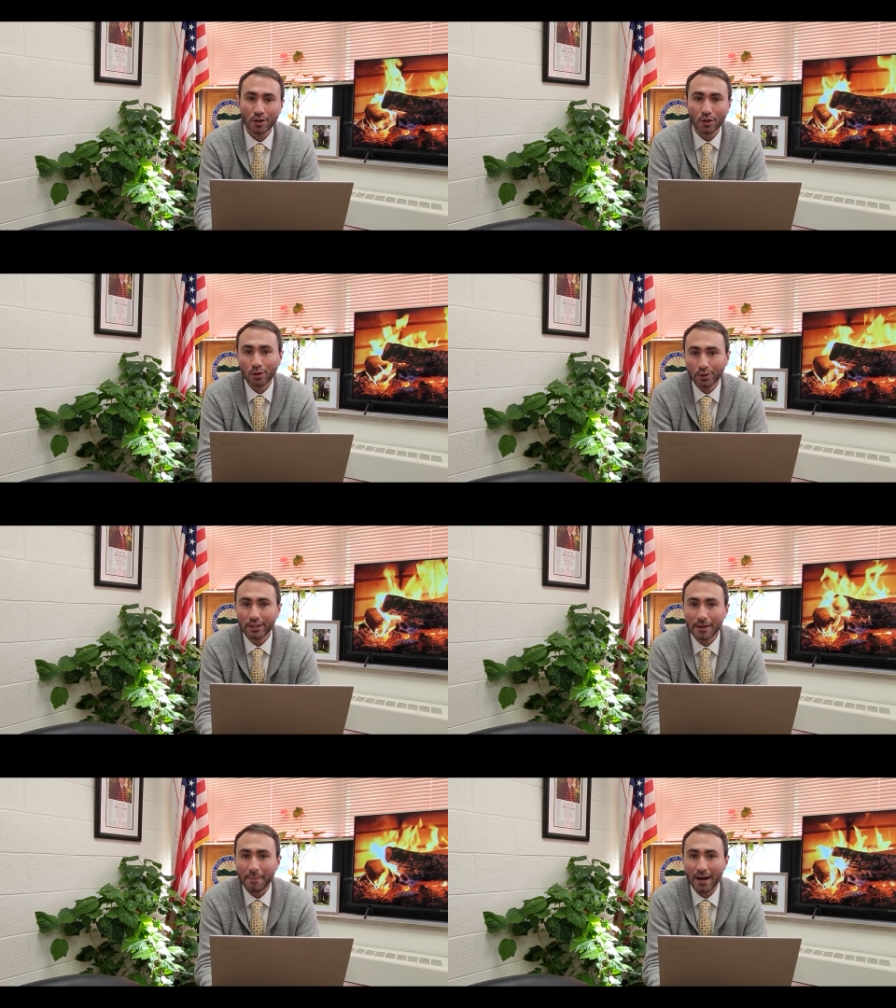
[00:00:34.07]

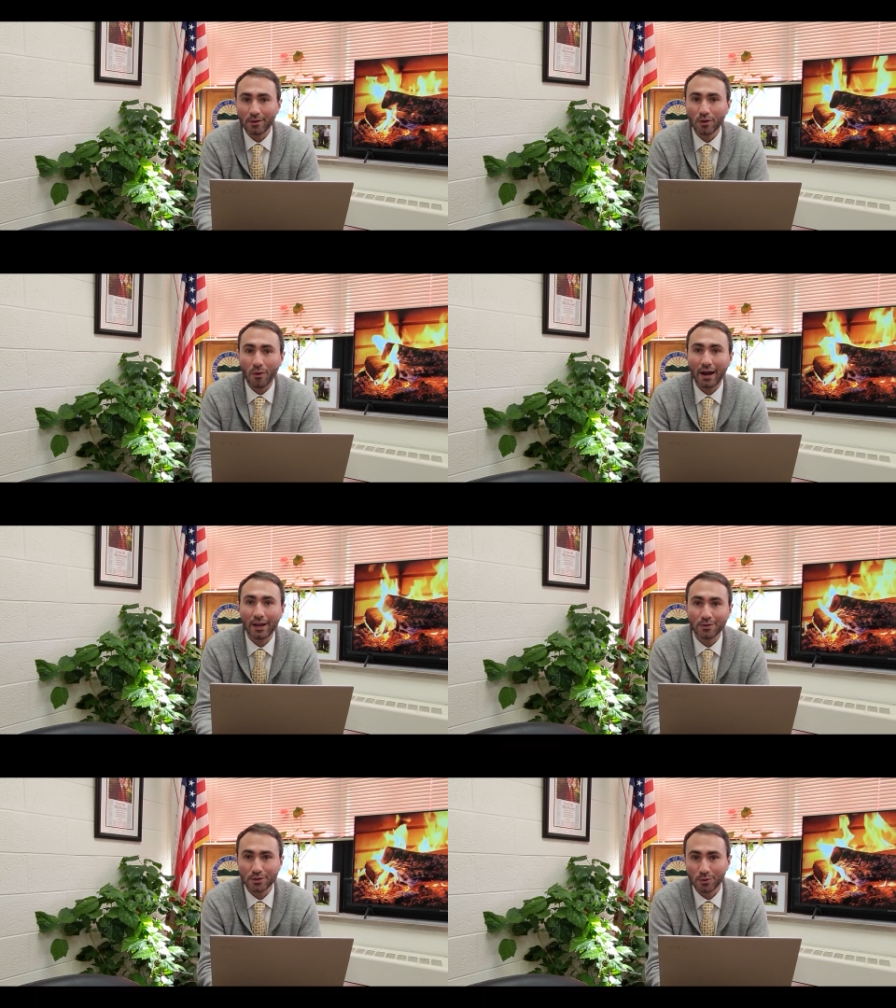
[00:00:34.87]
learning about
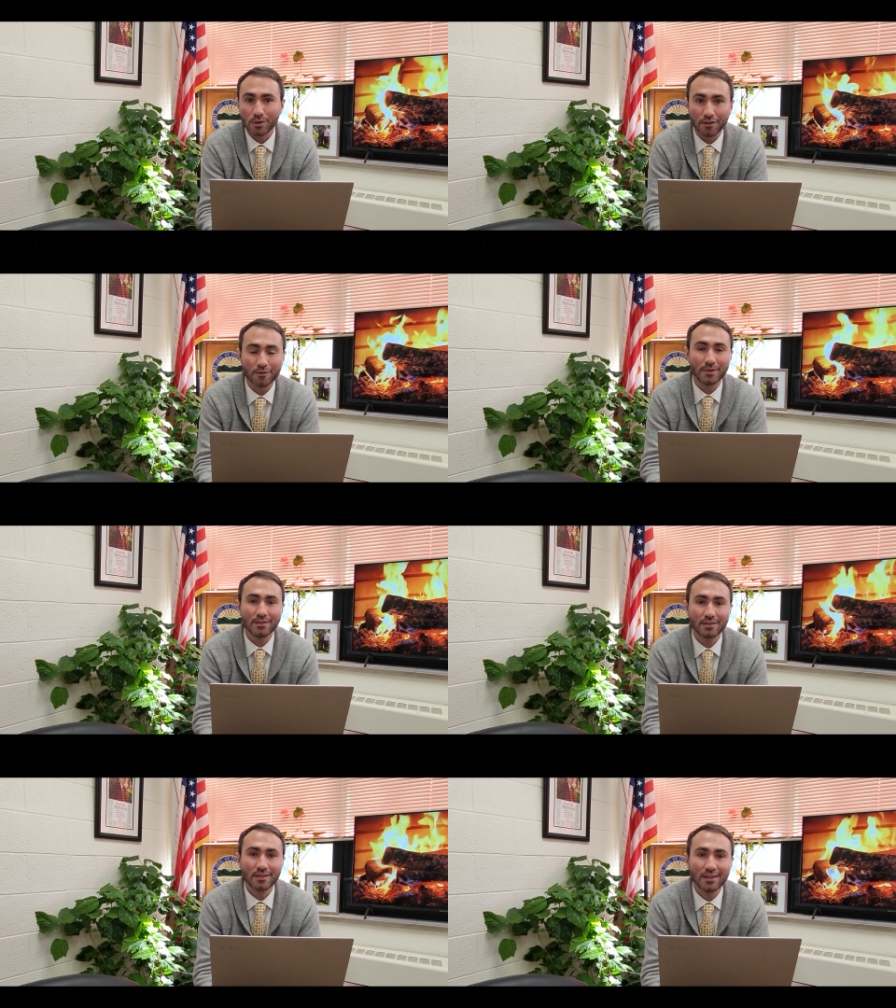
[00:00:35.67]
Ohio's local
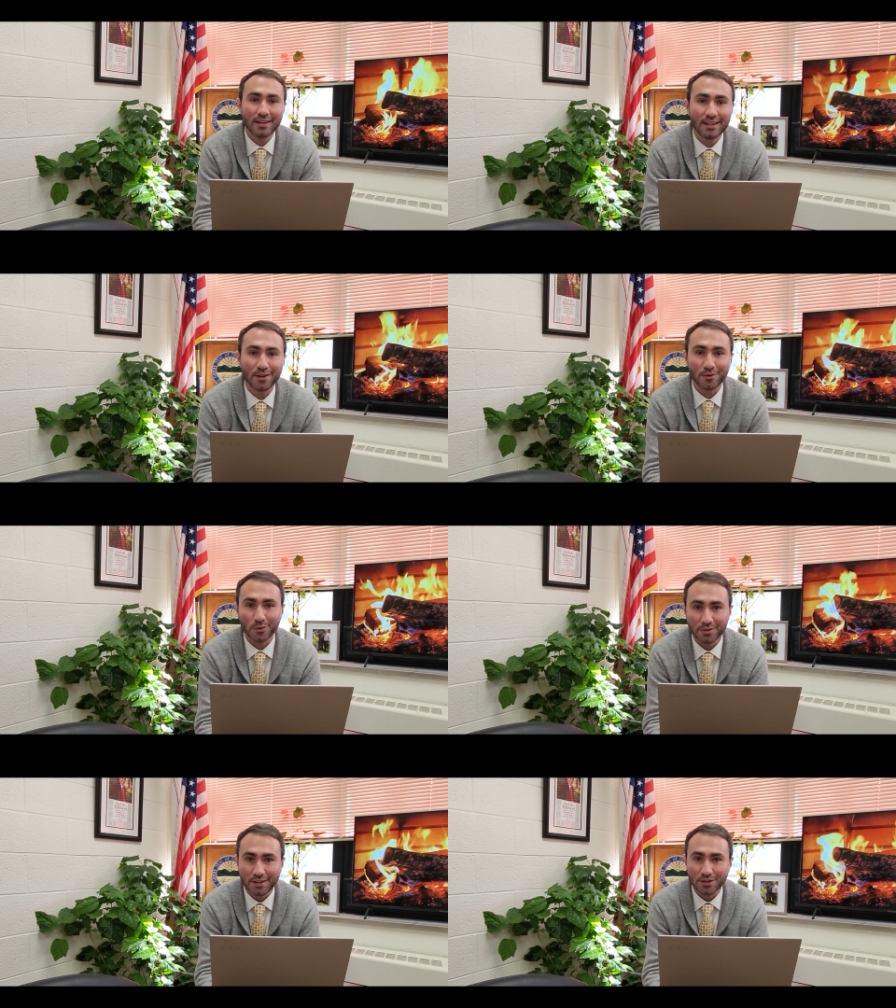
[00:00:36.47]
governments here in
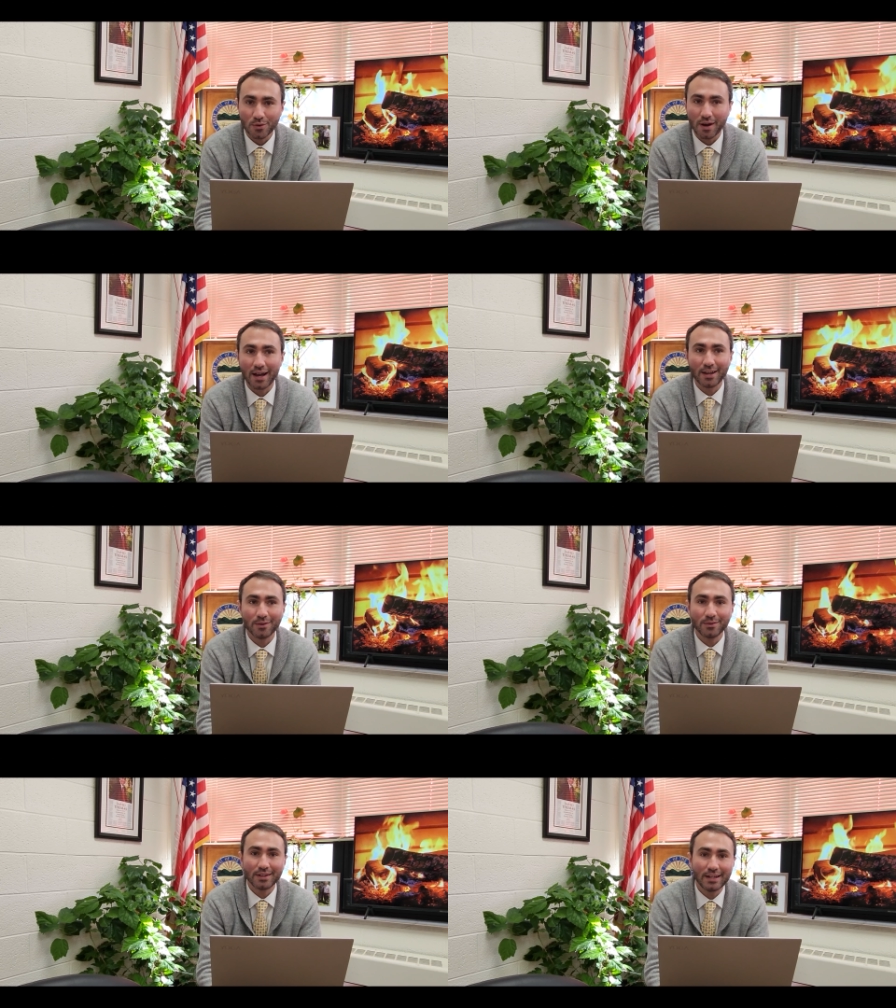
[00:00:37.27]
Northeast
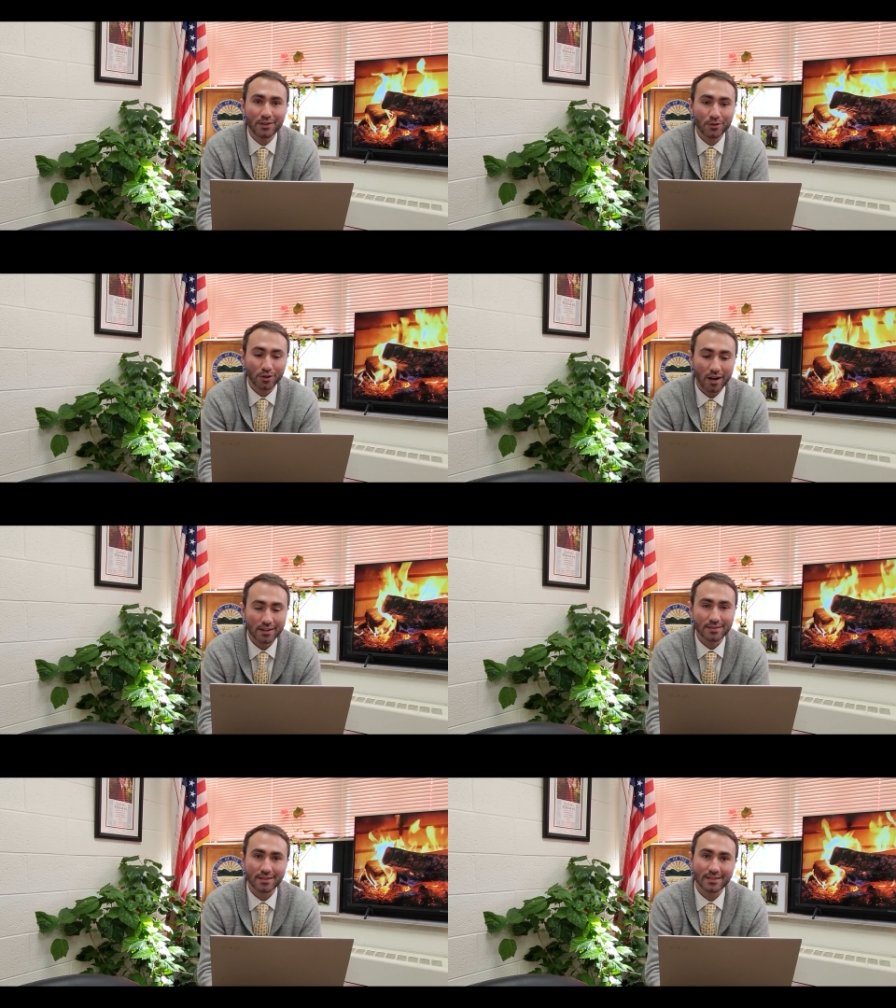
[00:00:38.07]
Ohio and
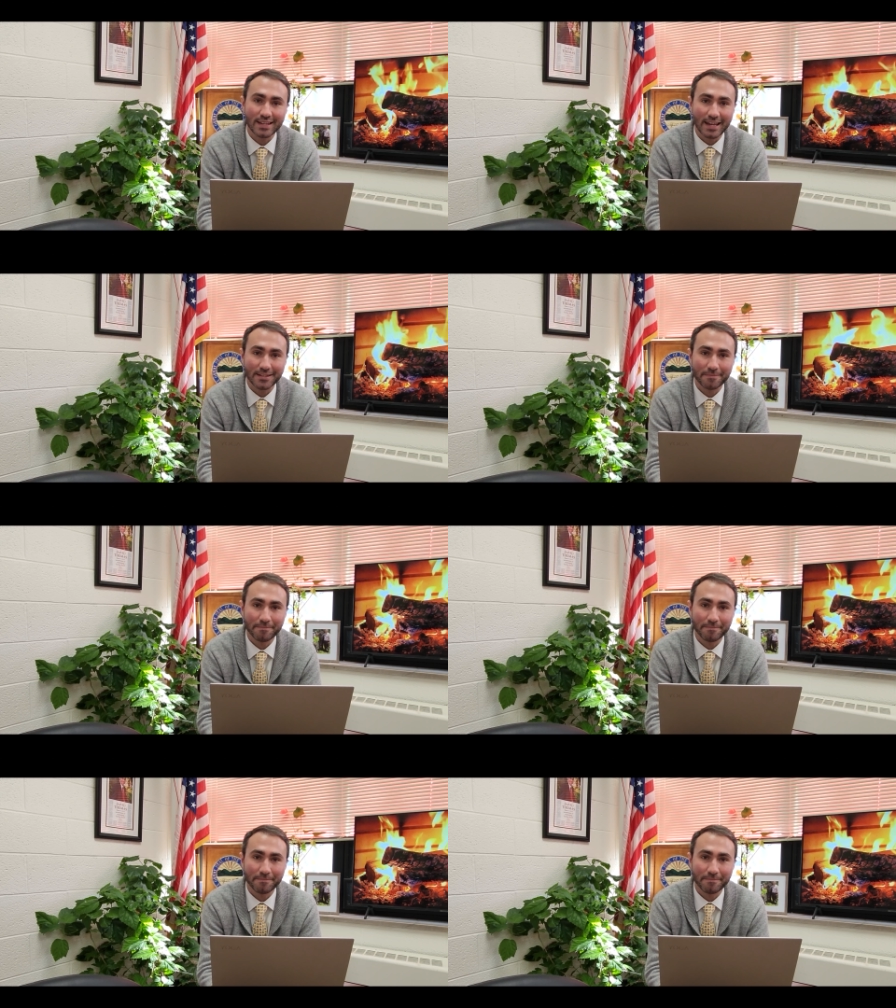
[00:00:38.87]
across the state.